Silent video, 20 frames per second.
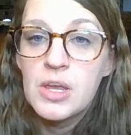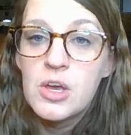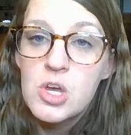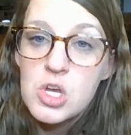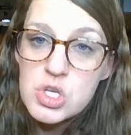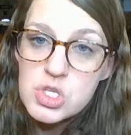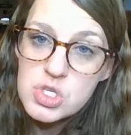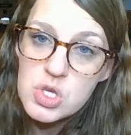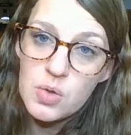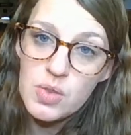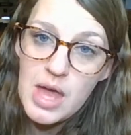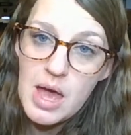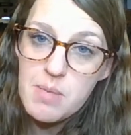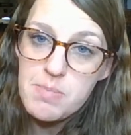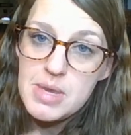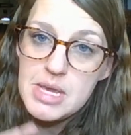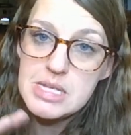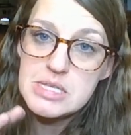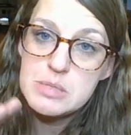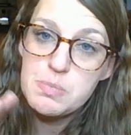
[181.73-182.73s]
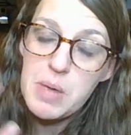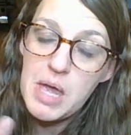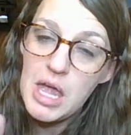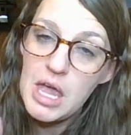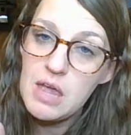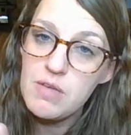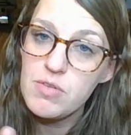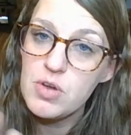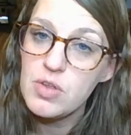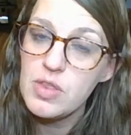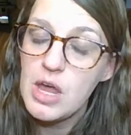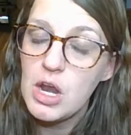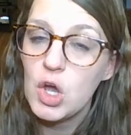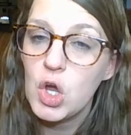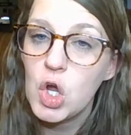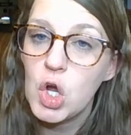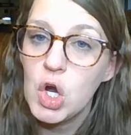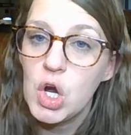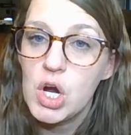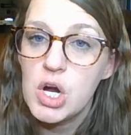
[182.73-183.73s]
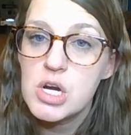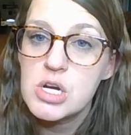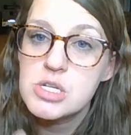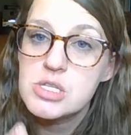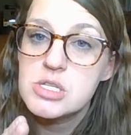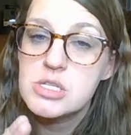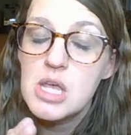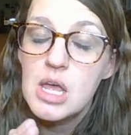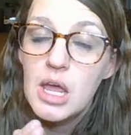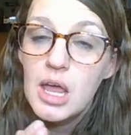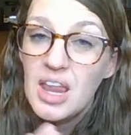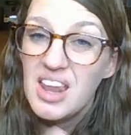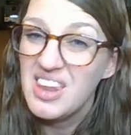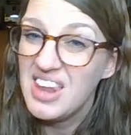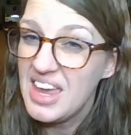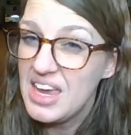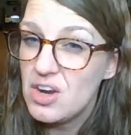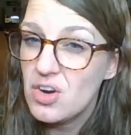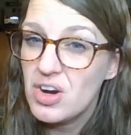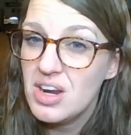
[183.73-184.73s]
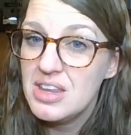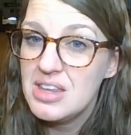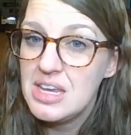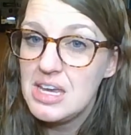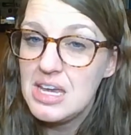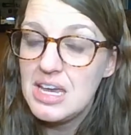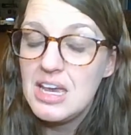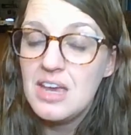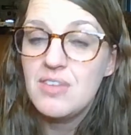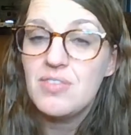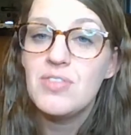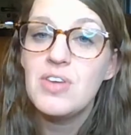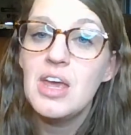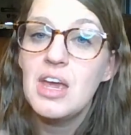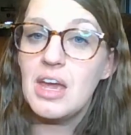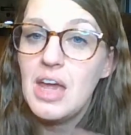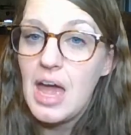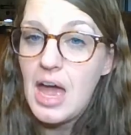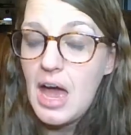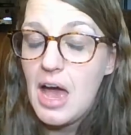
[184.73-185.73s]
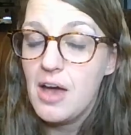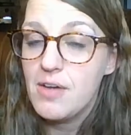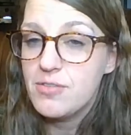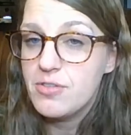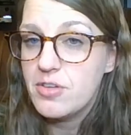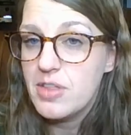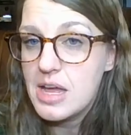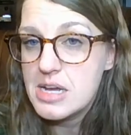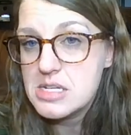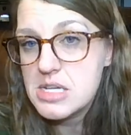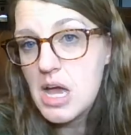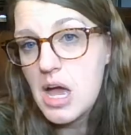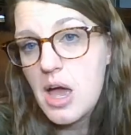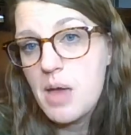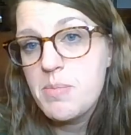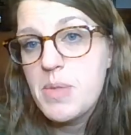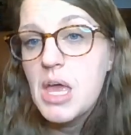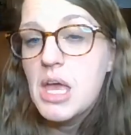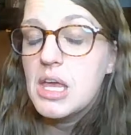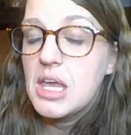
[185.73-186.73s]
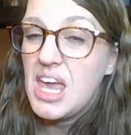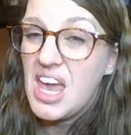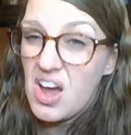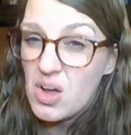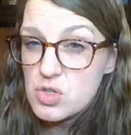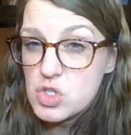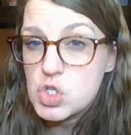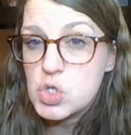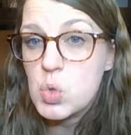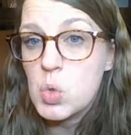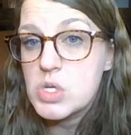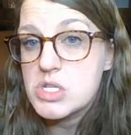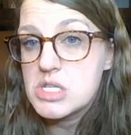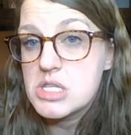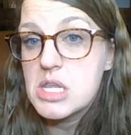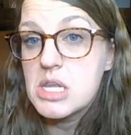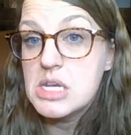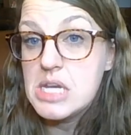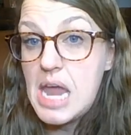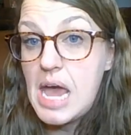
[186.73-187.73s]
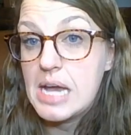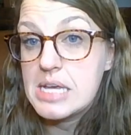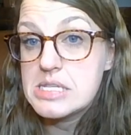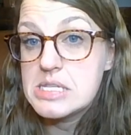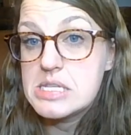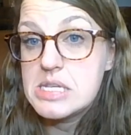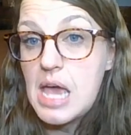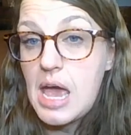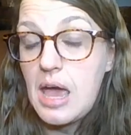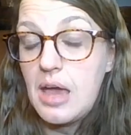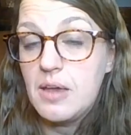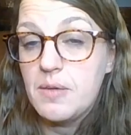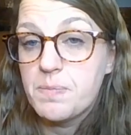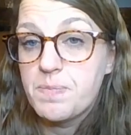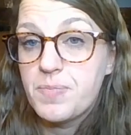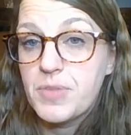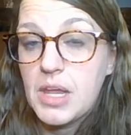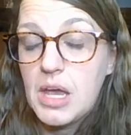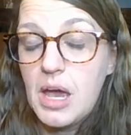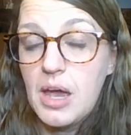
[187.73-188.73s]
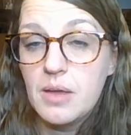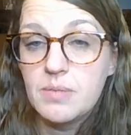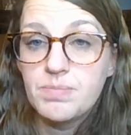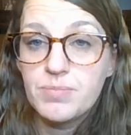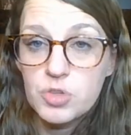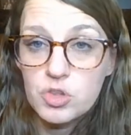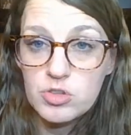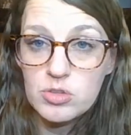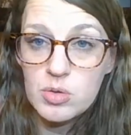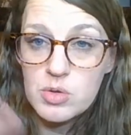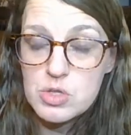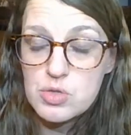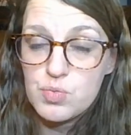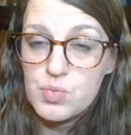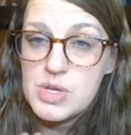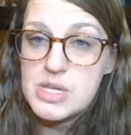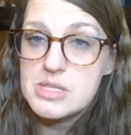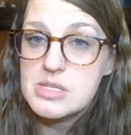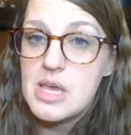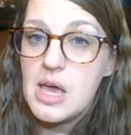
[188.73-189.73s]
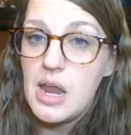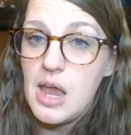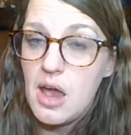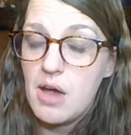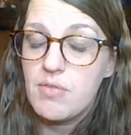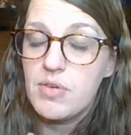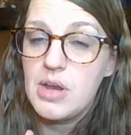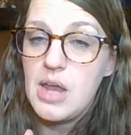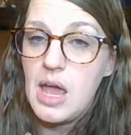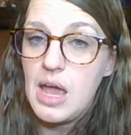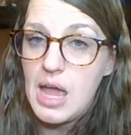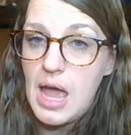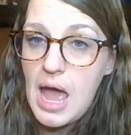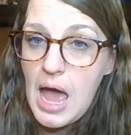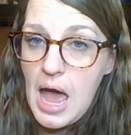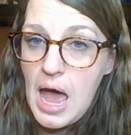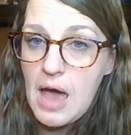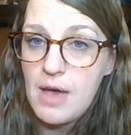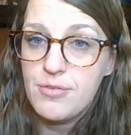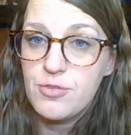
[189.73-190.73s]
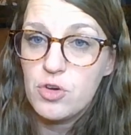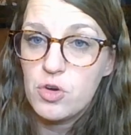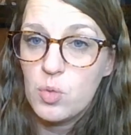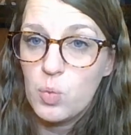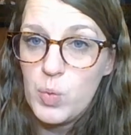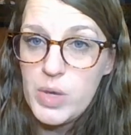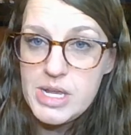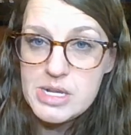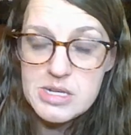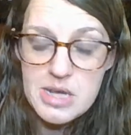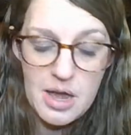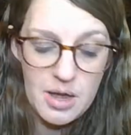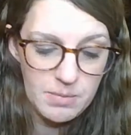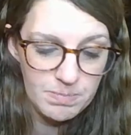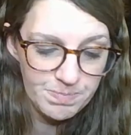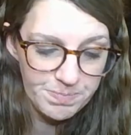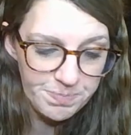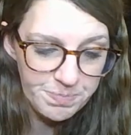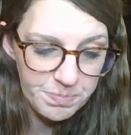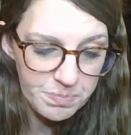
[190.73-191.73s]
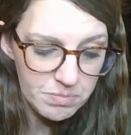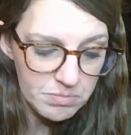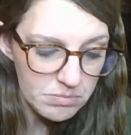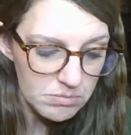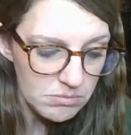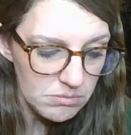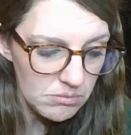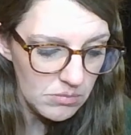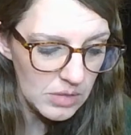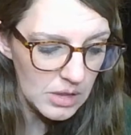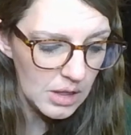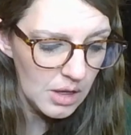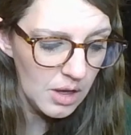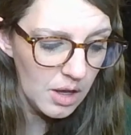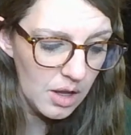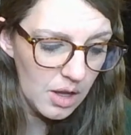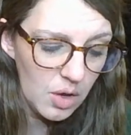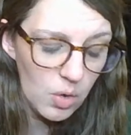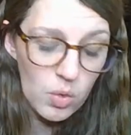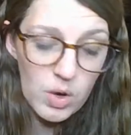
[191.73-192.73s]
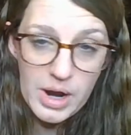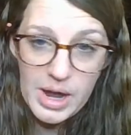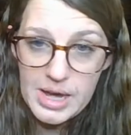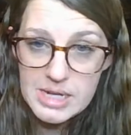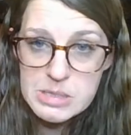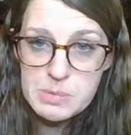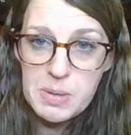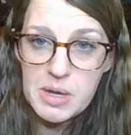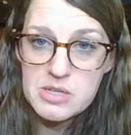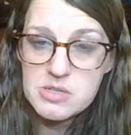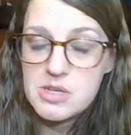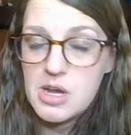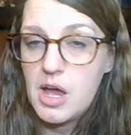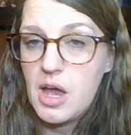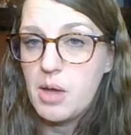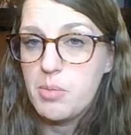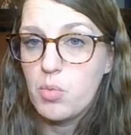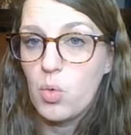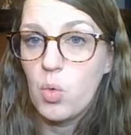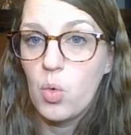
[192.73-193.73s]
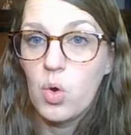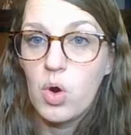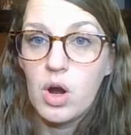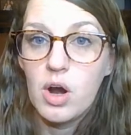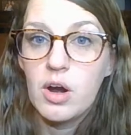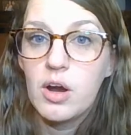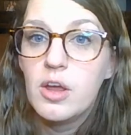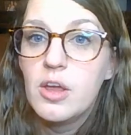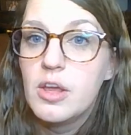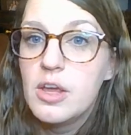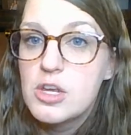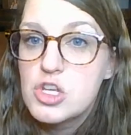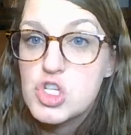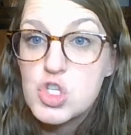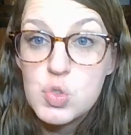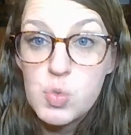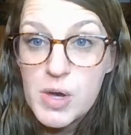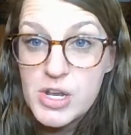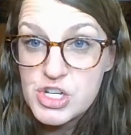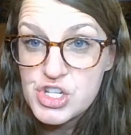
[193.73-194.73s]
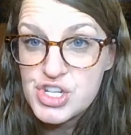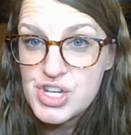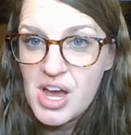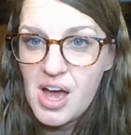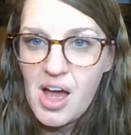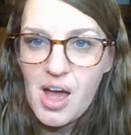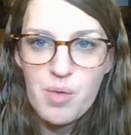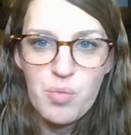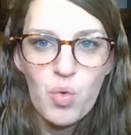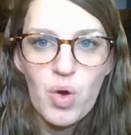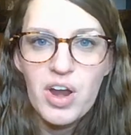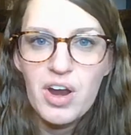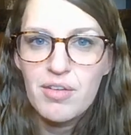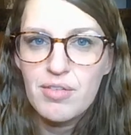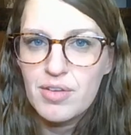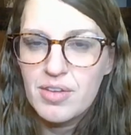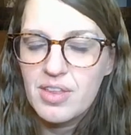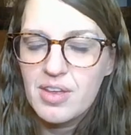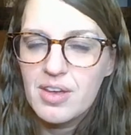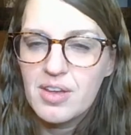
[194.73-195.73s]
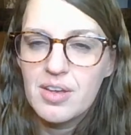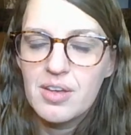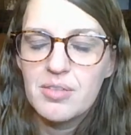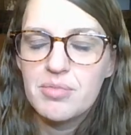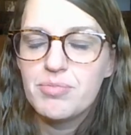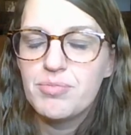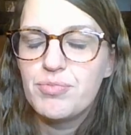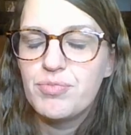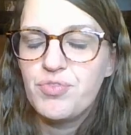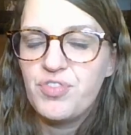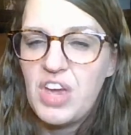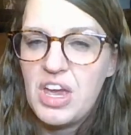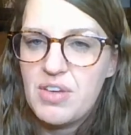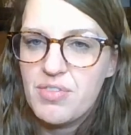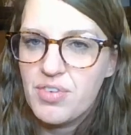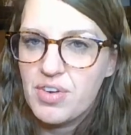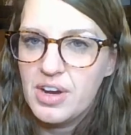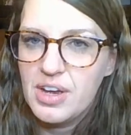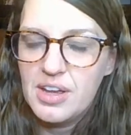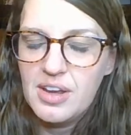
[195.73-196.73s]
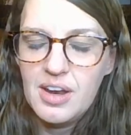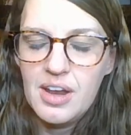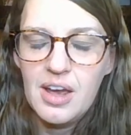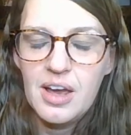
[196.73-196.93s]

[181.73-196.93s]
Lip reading: So that means behavior that occurs later in the evening after that time counts towards the next day. Okay, so it's reset every day after Wii time. Or Xbox time or Switch time, whatever the favorite